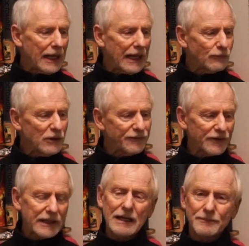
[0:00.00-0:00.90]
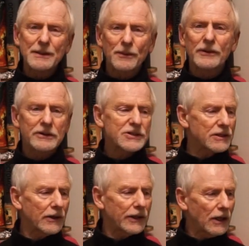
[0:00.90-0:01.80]
And we forget, people that are
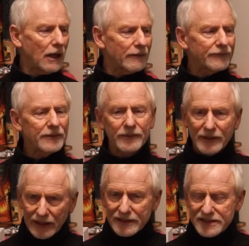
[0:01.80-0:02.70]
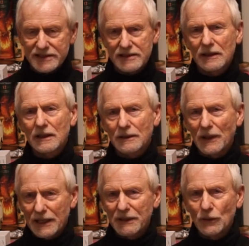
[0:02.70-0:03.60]
starting off, this
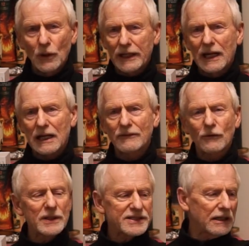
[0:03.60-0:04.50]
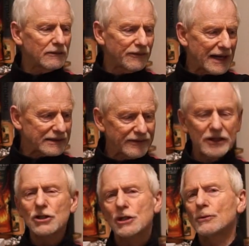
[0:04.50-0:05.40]
might be one heck of a whiskey. In fact, I
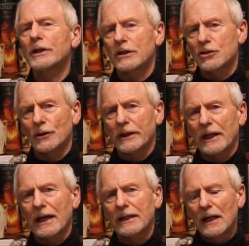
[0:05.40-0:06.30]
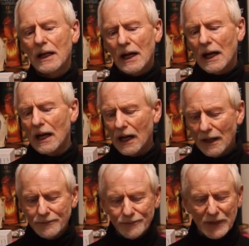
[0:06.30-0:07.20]
think she would enjoy that.
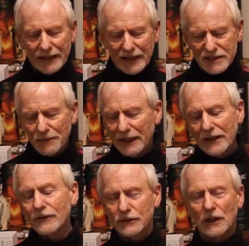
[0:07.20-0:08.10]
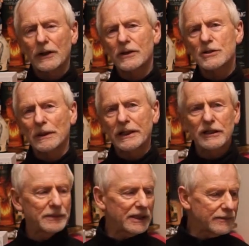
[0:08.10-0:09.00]
And as my other daughter explained
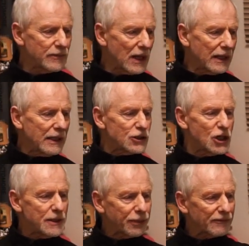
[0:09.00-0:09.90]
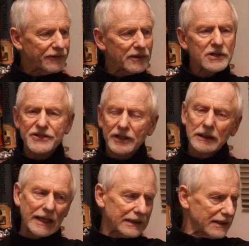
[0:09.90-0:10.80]
to me, she prefers the
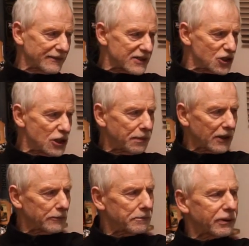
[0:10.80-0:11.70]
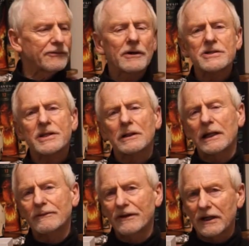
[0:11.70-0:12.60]
Glenlivet. She prefers the
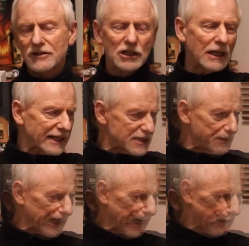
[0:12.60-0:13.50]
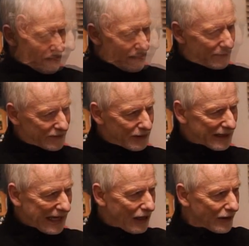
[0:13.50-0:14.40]
Glenfiddich. She likes Macallan's. But the
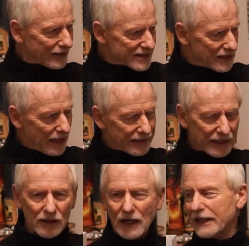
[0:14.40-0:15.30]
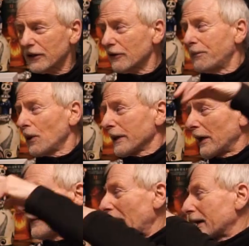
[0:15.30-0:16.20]
Macallan is not here. I could have pulled
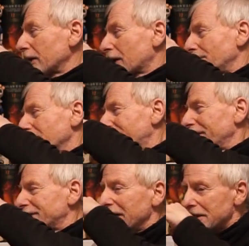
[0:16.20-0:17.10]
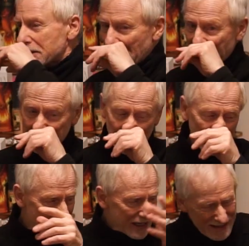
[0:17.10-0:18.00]
out, I got a couple of 15s back
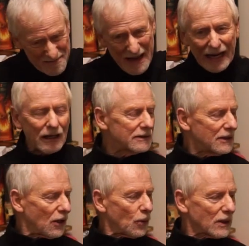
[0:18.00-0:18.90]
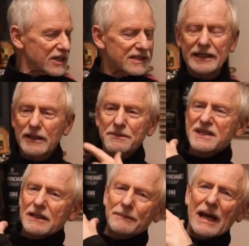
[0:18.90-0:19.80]
here. Now, we'll just let them
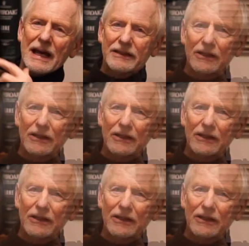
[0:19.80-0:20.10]
sit back